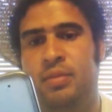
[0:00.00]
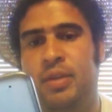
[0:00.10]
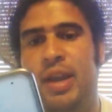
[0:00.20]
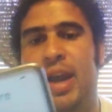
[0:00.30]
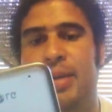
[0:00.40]

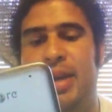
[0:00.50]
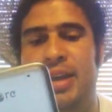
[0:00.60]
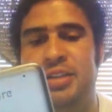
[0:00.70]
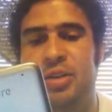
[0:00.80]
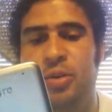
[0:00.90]
Yeah, man,
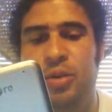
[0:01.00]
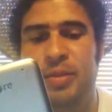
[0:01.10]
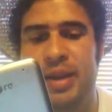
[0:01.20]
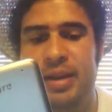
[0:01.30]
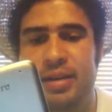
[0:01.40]
that's cool,
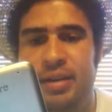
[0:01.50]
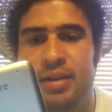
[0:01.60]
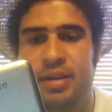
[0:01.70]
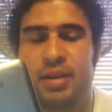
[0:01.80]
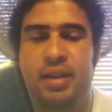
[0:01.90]
man.
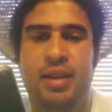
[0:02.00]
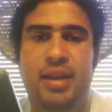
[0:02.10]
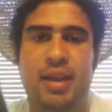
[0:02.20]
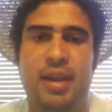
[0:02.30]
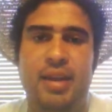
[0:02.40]

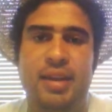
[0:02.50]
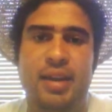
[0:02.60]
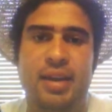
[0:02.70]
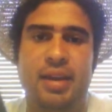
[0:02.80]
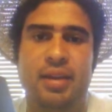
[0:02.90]
Hell
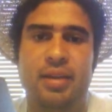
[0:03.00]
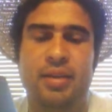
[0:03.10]
yeah.